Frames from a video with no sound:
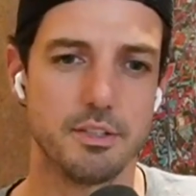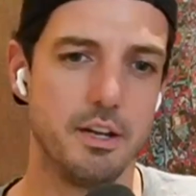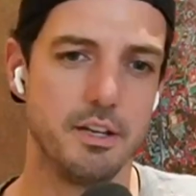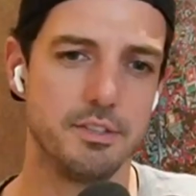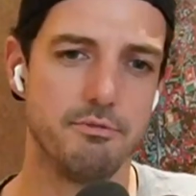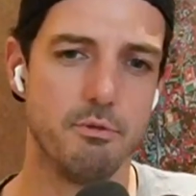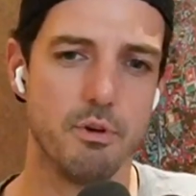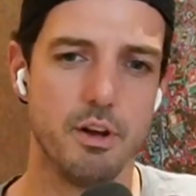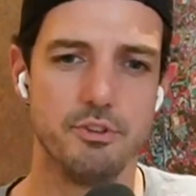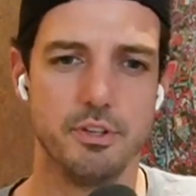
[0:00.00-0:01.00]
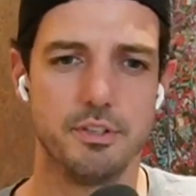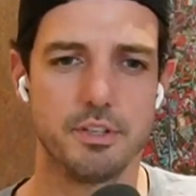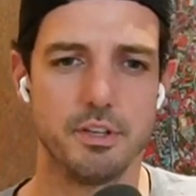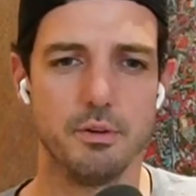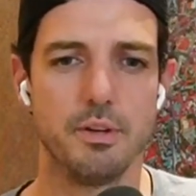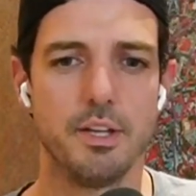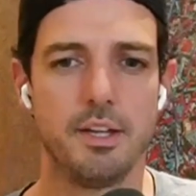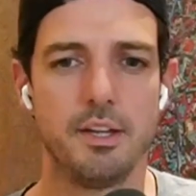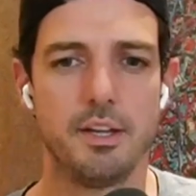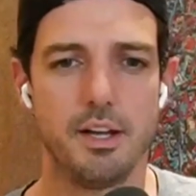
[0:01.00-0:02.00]
Solana's at 400. So
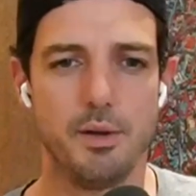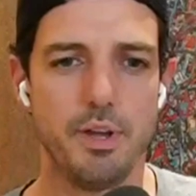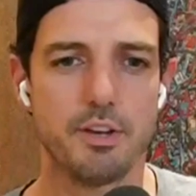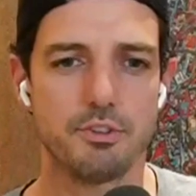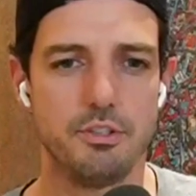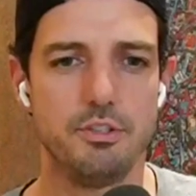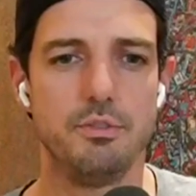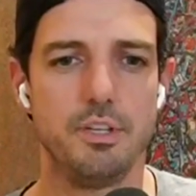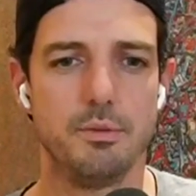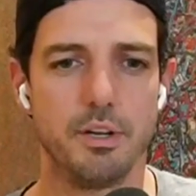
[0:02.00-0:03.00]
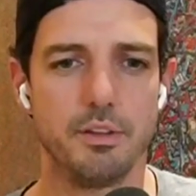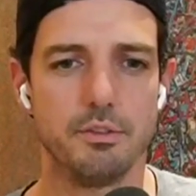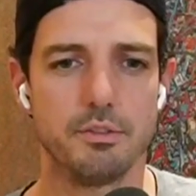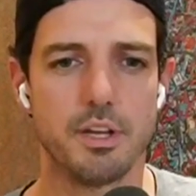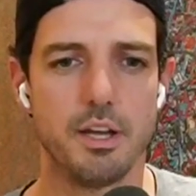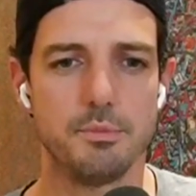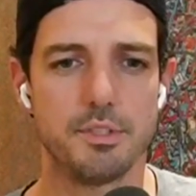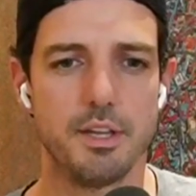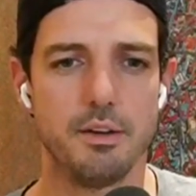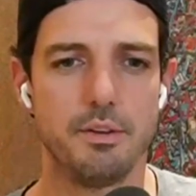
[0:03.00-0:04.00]
we actually do need to bring those times
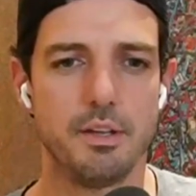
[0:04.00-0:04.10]
down.